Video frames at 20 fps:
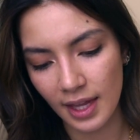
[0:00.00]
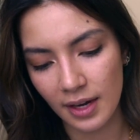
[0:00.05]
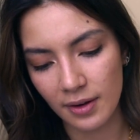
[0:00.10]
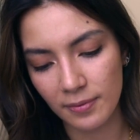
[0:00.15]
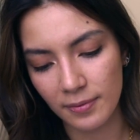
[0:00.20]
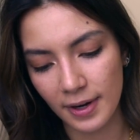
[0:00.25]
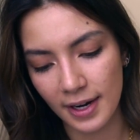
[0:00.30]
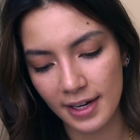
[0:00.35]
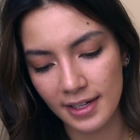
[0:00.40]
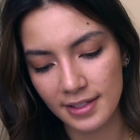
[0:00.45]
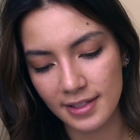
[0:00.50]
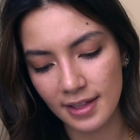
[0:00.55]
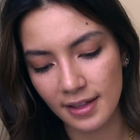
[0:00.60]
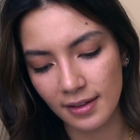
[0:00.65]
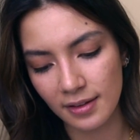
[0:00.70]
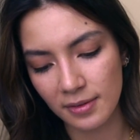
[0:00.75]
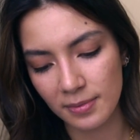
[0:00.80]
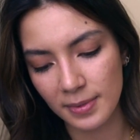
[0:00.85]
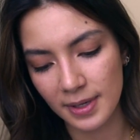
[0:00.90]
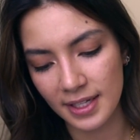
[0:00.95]
raise the
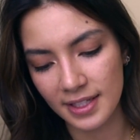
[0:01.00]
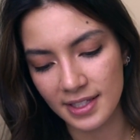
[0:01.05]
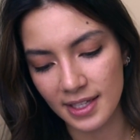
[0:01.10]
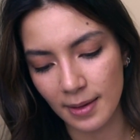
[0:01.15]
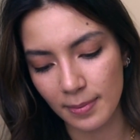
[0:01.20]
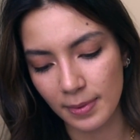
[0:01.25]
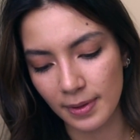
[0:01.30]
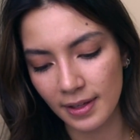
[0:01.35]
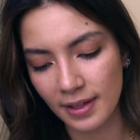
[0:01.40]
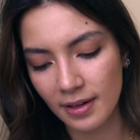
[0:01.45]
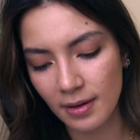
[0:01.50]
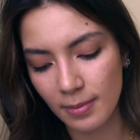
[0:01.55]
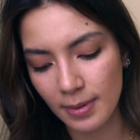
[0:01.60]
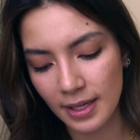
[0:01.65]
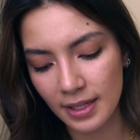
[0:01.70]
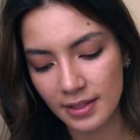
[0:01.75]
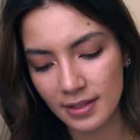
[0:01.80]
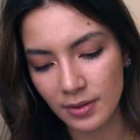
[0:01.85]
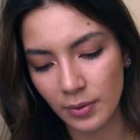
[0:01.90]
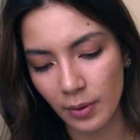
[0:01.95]
luminance up a little
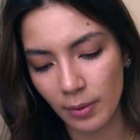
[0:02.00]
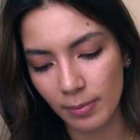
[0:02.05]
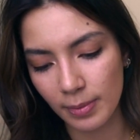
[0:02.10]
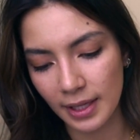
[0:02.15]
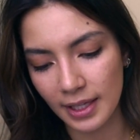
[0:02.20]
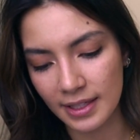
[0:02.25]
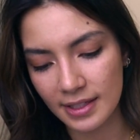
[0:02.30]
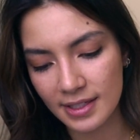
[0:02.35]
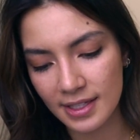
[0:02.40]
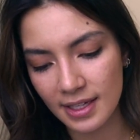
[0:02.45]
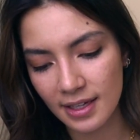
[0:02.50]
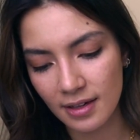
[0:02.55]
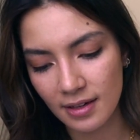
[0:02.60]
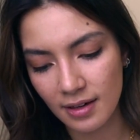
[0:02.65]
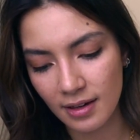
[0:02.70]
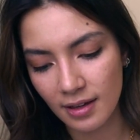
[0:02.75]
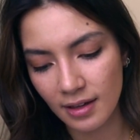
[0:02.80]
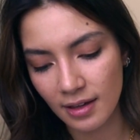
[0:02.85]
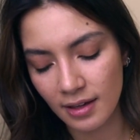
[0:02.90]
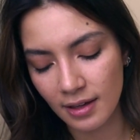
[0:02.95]
bit so it blends
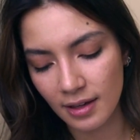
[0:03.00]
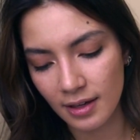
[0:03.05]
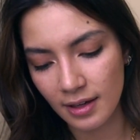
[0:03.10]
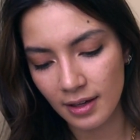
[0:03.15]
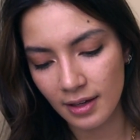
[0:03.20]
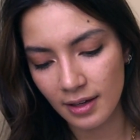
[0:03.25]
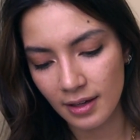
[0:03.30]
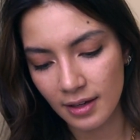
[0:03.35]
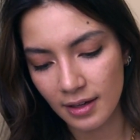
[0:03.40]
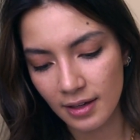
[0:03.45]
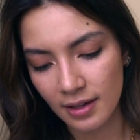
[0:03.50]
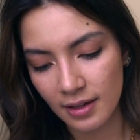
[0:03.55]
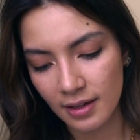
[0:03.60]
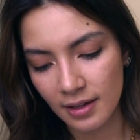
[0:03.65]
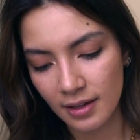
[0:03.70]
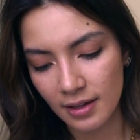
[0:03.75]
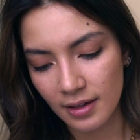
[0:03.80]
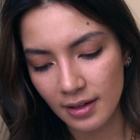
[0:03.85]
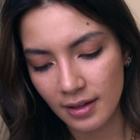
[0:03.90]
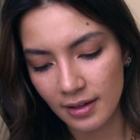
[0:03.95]
in.
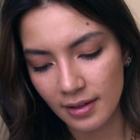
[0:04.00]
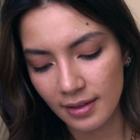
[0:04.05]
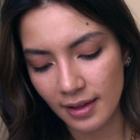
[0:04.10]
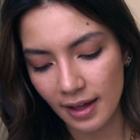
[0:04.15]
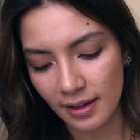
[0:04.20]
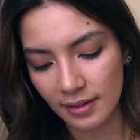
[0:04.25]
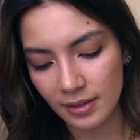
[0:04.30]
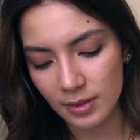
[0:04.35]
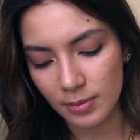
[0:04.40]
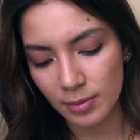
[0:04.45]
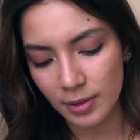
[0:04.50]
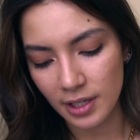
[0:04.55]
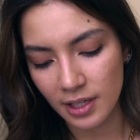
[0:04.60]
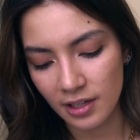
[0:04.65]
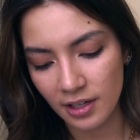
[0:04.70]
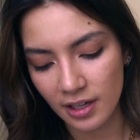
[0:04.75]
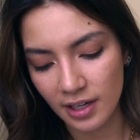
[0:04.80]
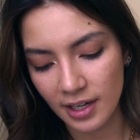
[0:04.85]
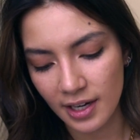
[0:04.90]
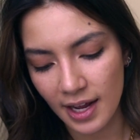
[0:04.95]
That looks pretty
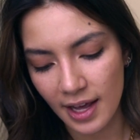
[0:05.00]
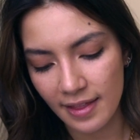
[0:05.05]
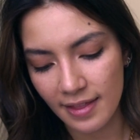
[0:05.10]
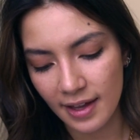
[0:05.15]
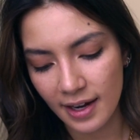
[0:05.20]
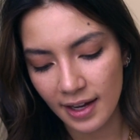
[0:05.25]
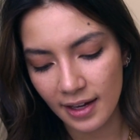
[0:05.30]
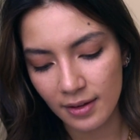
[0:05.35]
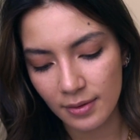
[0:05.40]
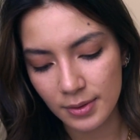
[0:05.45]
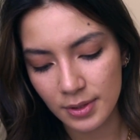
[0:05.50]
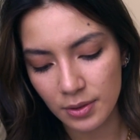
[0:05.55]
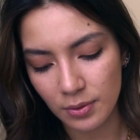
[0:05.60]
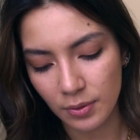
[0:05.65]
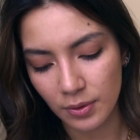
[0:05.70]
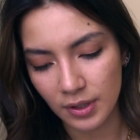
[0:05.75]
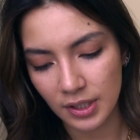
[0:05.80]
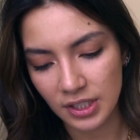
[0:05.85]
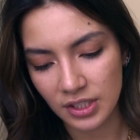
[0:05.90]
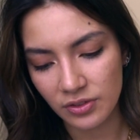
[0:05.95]
good. And then I go into
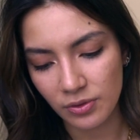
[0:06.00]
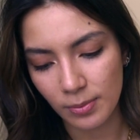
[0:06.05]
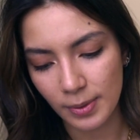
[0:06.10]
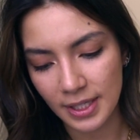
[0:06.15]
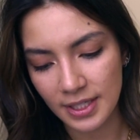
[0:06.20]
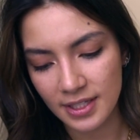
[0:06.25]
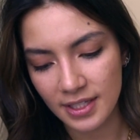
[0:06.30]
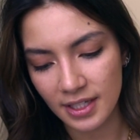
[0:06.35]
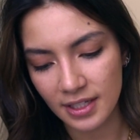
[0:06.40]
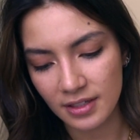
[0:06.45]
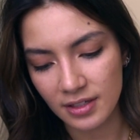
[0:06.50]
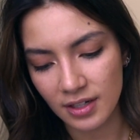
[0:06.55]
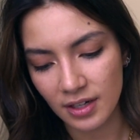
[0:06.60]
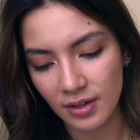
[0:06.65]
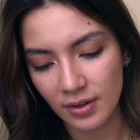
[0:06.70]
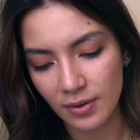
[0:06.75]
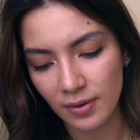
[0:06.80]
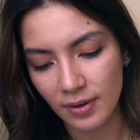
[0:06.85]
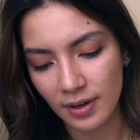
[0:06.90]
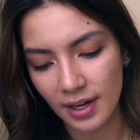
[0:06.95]
orange for my skin
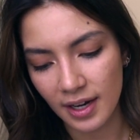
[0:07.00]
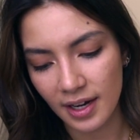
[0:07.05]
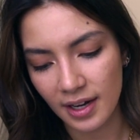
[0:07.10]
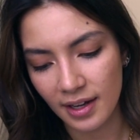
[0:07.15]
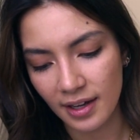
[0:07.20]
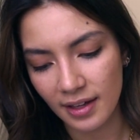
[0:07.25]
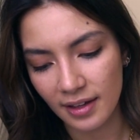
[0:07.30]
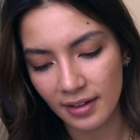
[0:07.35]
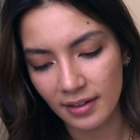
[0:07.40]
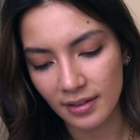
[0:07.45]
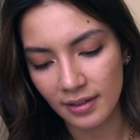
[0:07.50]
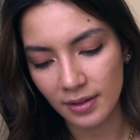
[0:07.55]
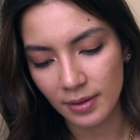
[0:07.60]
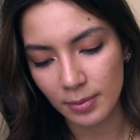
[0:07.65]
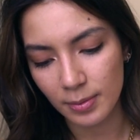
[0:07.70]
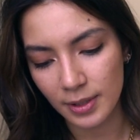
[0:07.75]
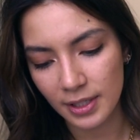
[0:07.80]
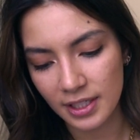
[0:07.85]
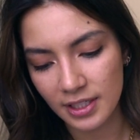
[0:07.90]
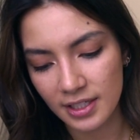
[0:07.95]
tone. I
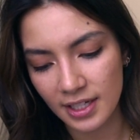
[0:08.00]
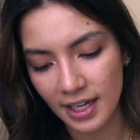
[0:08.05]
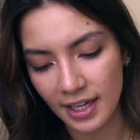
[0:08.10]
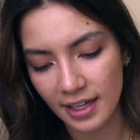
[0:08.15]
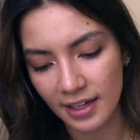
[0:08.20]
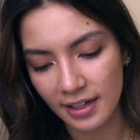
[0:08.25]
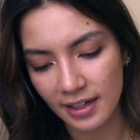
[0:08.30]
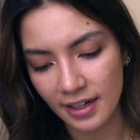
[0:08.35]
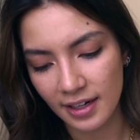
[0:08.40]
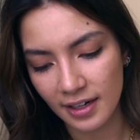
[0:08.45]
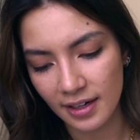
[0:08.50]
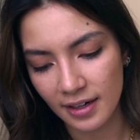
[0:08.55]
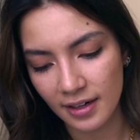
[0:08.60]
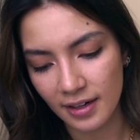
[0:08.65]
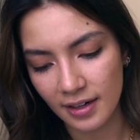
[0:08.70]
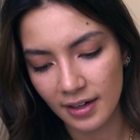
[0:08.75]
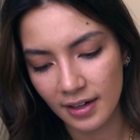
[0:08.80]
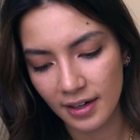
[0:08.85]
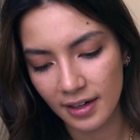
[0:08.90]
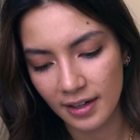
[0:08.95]
look pretty tan
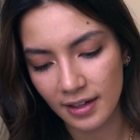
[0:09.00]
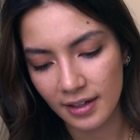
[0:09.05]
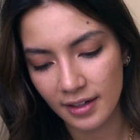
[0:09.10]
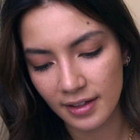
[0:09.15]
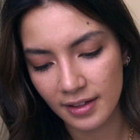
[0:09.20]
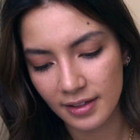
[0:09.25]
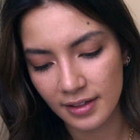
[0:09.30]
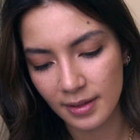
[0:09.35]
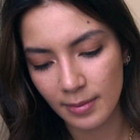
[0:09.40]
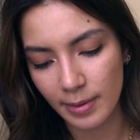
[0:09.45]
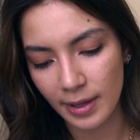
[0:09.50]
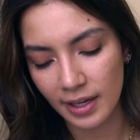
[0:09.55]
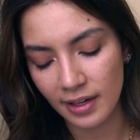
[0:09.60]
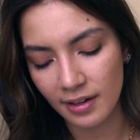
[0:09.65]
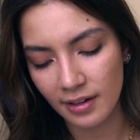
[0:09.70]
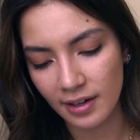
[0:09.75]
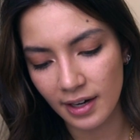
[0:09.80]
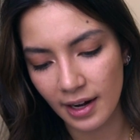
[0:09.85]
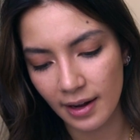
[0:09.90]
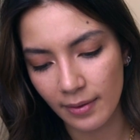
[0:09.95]
here,
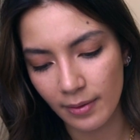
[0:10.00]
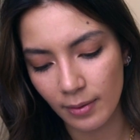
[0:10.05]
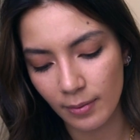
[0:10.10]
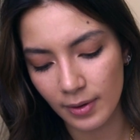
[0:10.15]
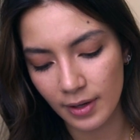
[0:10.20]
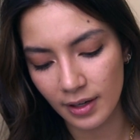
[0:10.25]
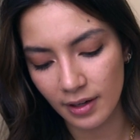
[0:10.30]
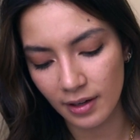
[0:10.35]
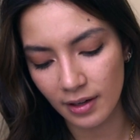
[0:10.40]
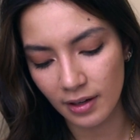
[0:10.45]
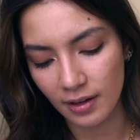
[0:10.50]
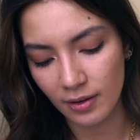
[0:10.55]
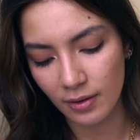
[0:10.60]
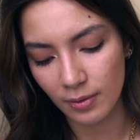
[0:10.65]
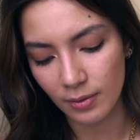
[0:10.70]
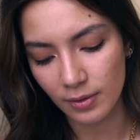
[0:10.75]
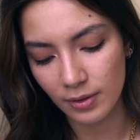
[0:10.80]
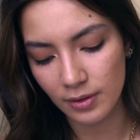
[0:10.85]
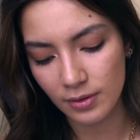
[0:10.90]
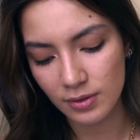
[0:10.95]
depending on how I want to
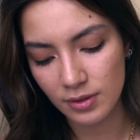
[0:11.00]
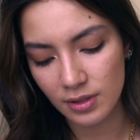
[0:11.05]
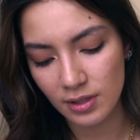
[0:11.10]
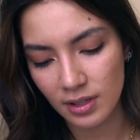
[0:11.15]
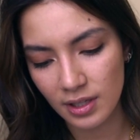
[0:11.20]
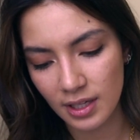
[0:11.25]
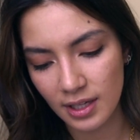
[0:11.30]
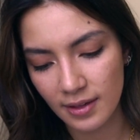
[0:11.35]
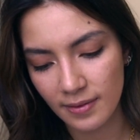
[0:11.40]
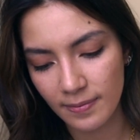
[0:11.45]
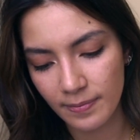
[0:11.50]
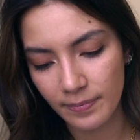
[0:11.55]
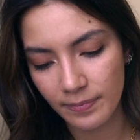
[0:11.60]
go. Usually